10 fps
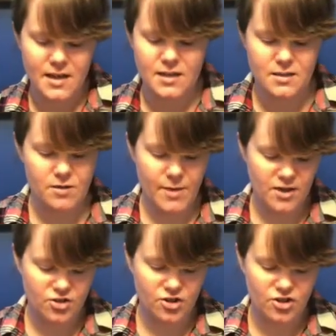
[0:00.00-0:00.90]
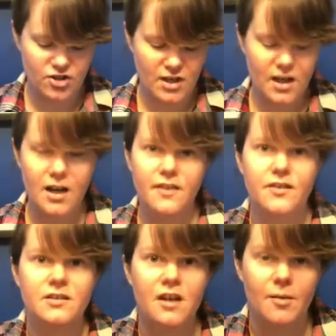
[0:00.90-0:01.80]
so I'm actually just going to cut the
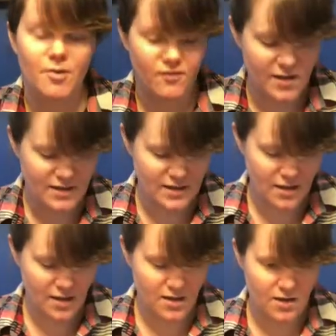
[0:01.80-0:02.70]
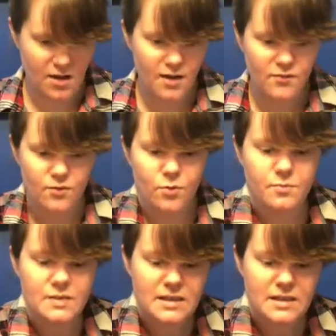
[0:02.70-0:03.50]
top of this sock off. Oops.